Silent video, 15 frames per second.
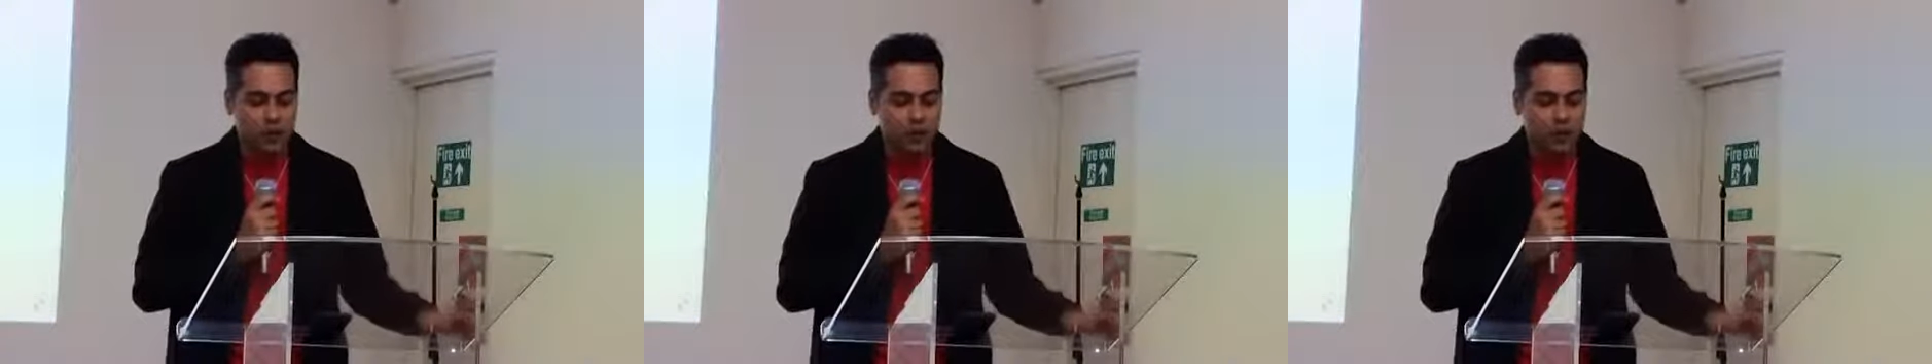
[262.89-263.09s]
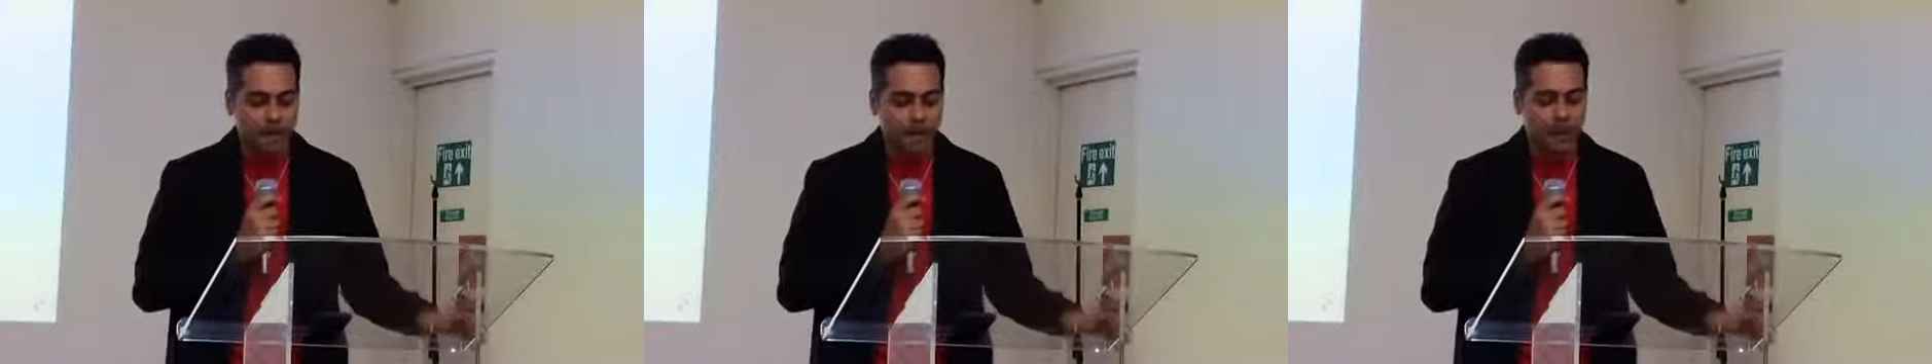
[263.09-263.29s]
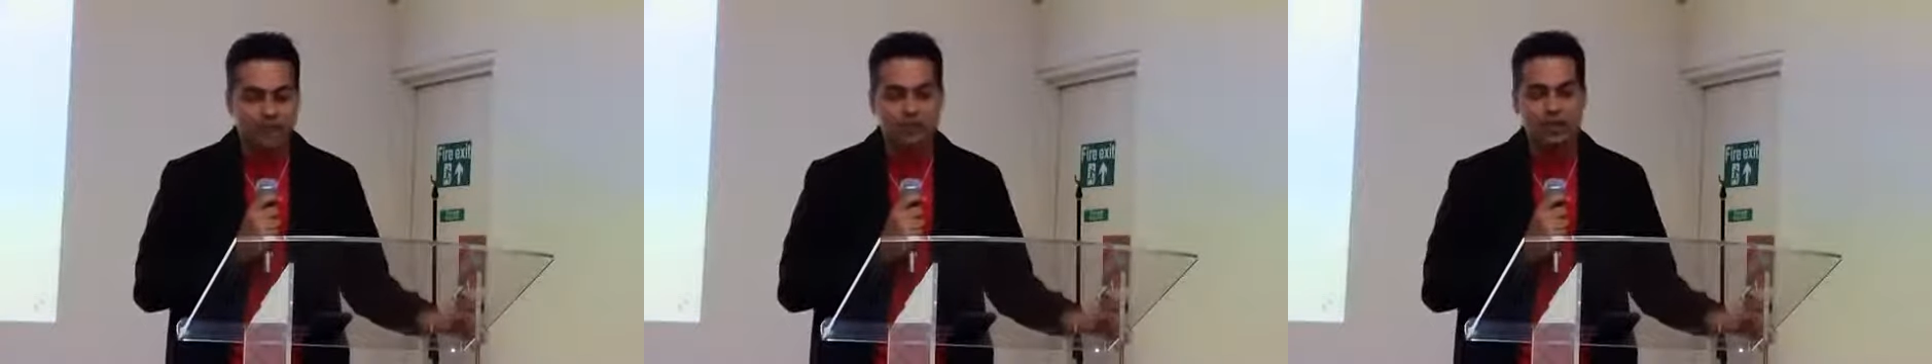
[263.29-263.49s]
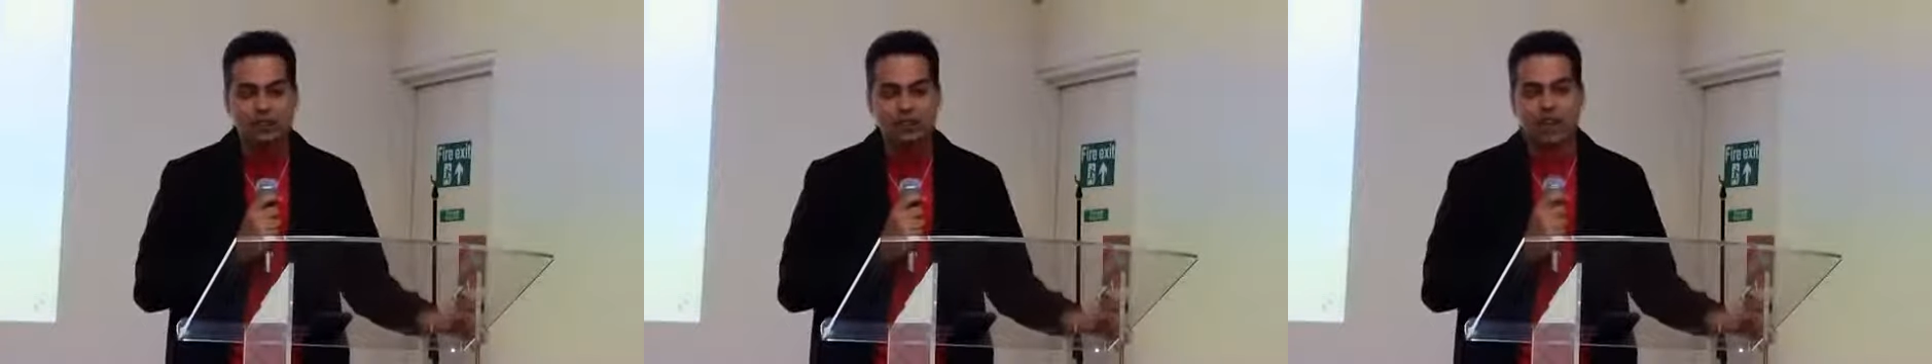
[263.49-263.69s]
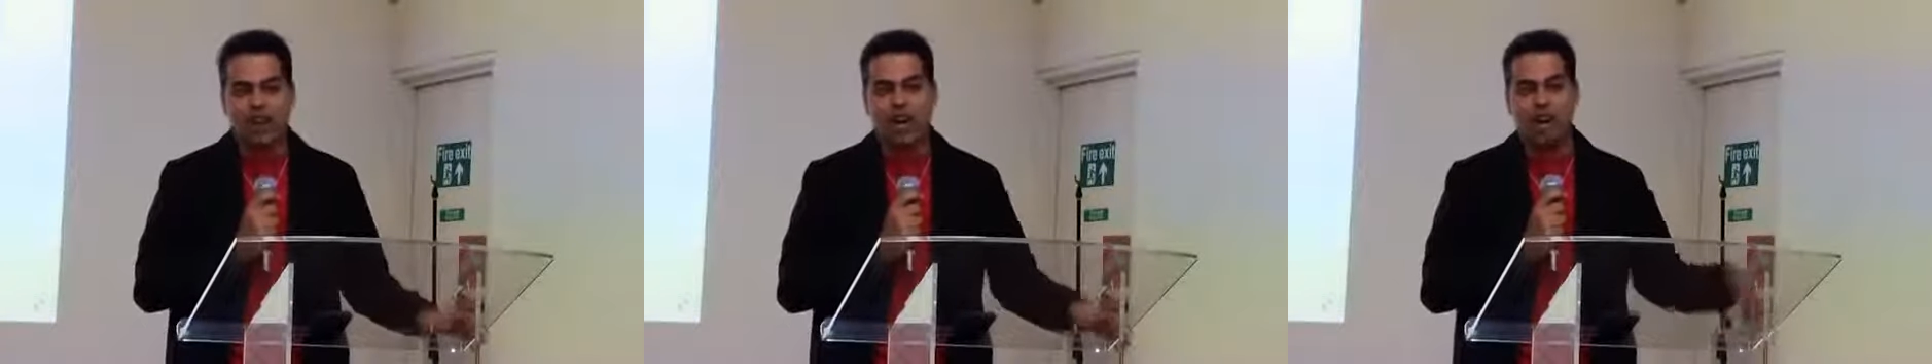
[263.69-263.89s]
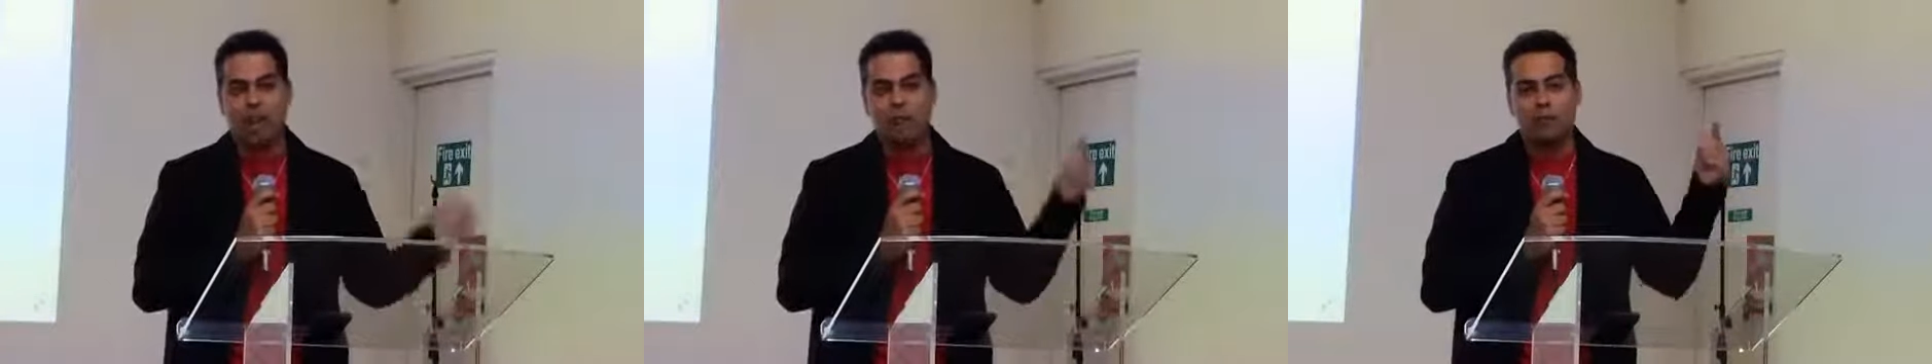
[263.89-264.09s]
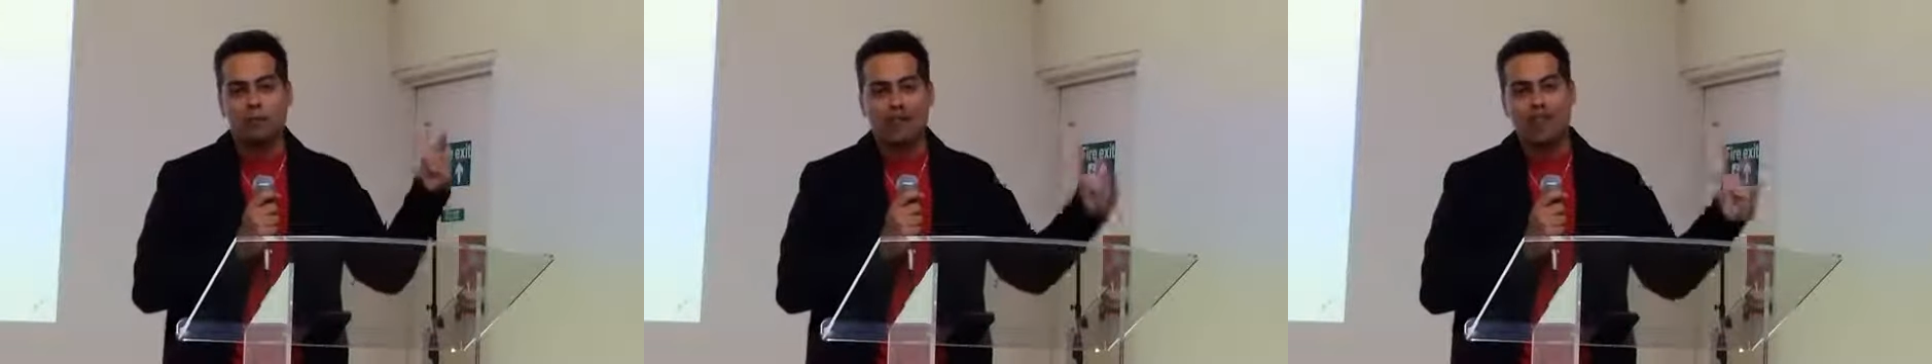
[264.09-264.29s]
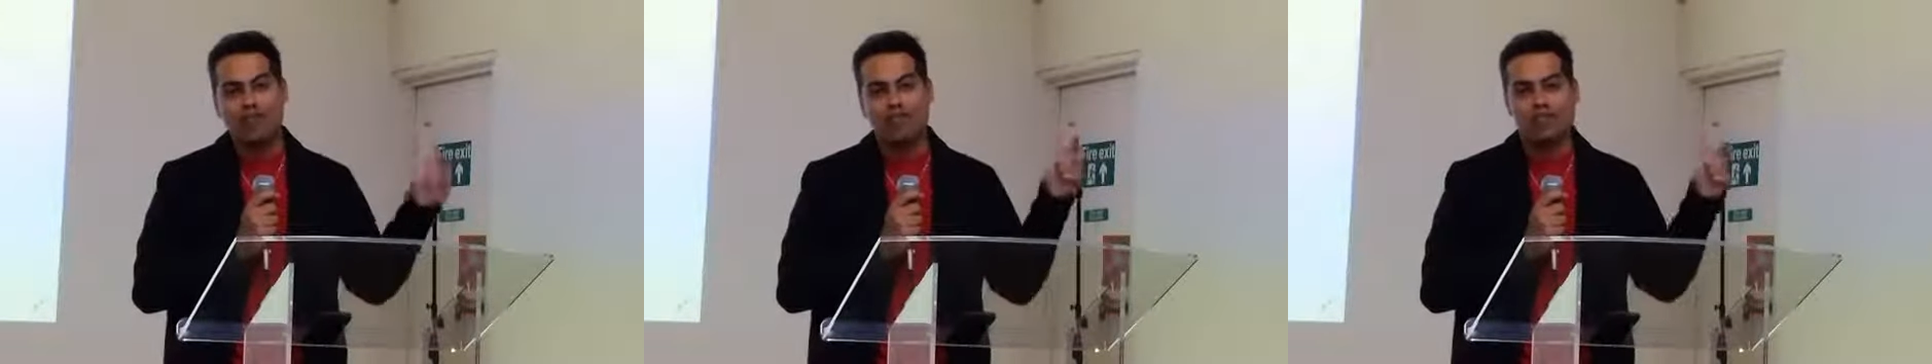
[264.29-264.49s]
we need to bring our
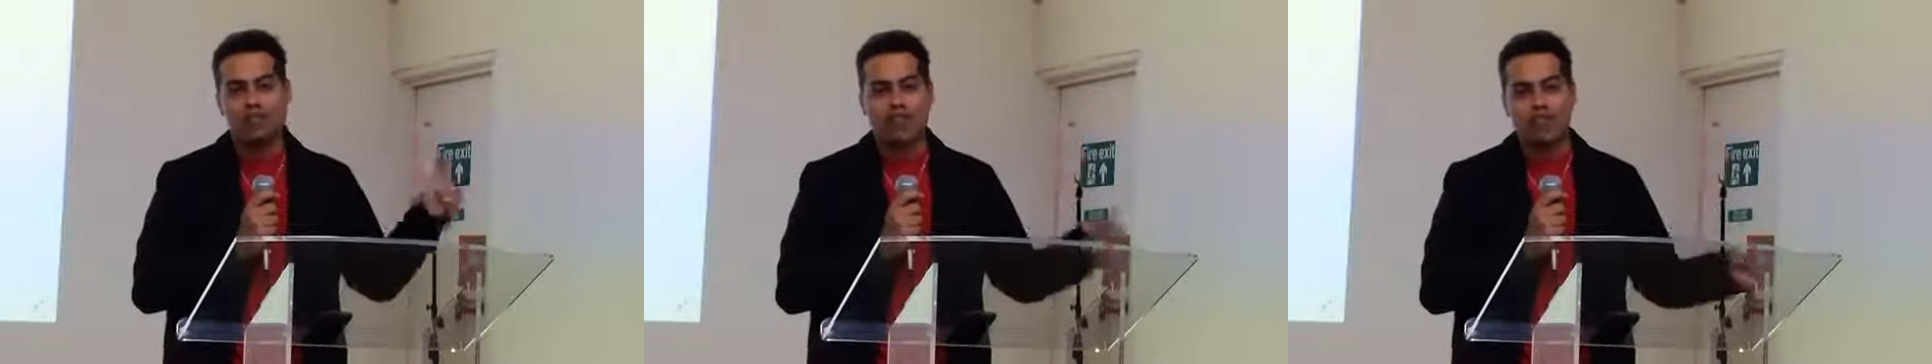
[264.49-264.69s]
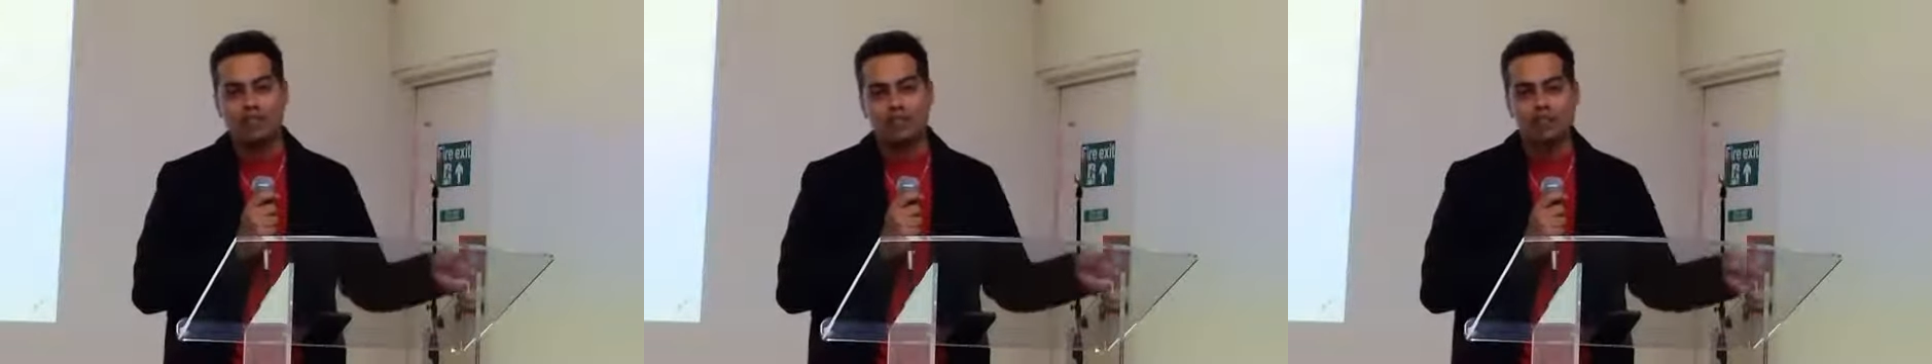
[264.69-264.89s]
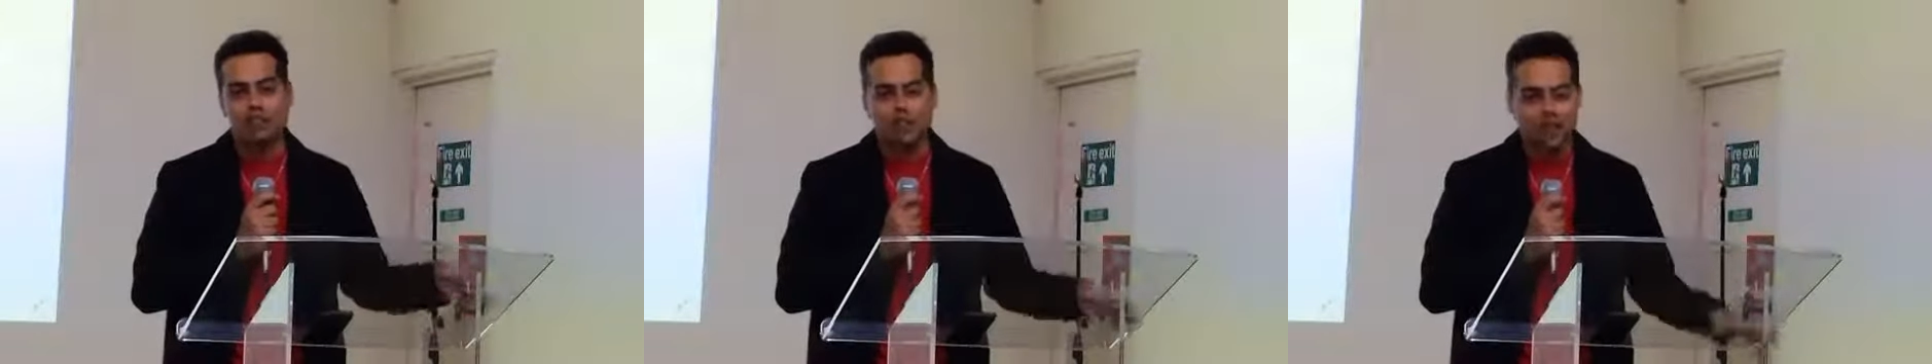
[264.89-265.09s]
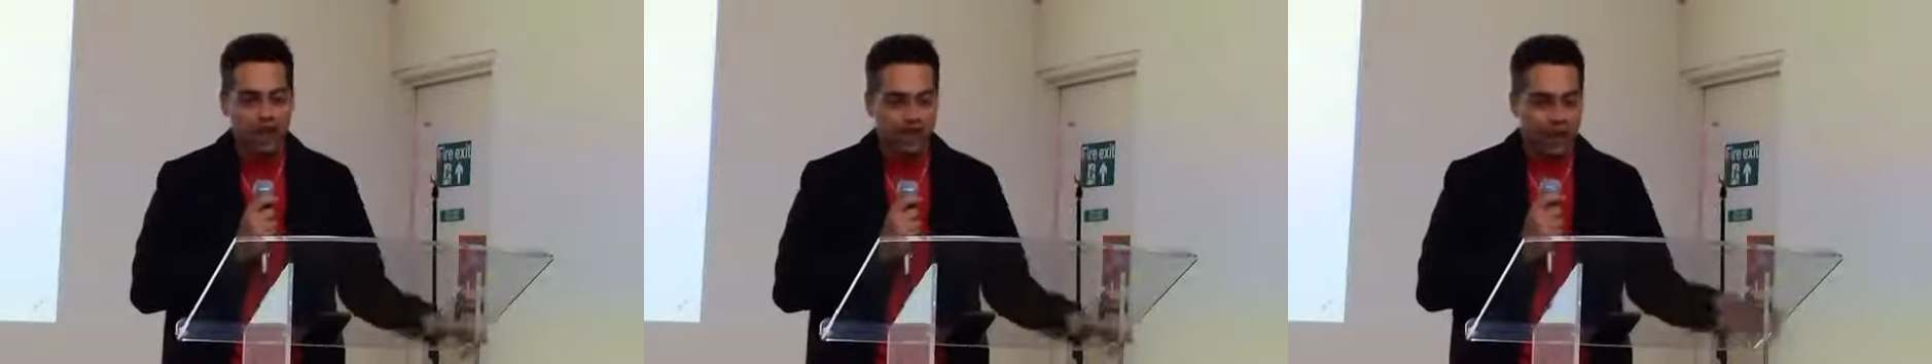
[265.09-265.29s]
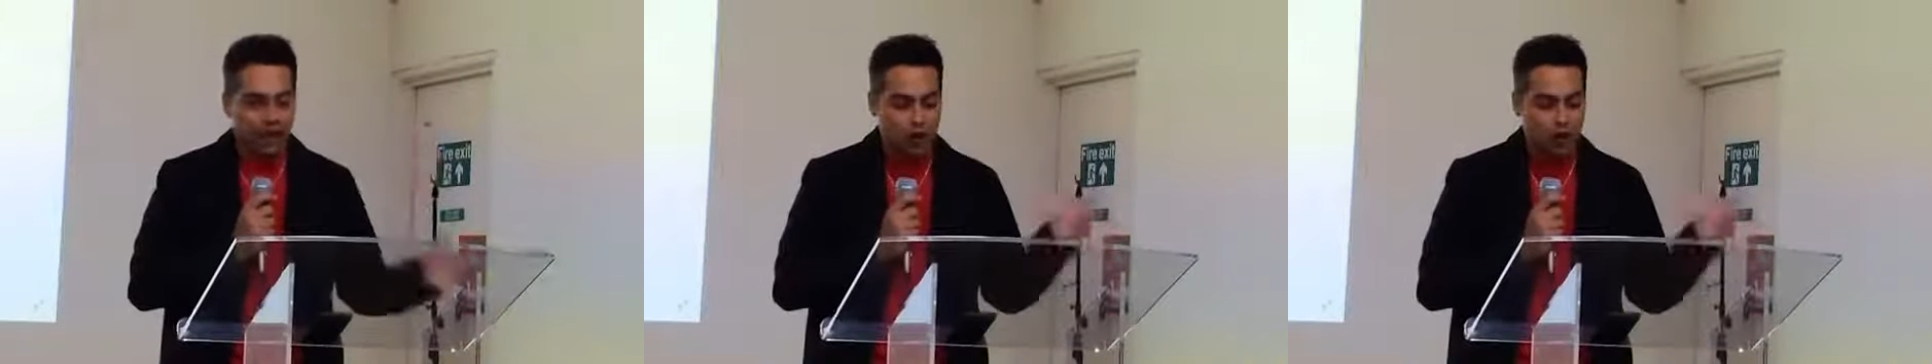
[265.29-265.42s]
biggest energy and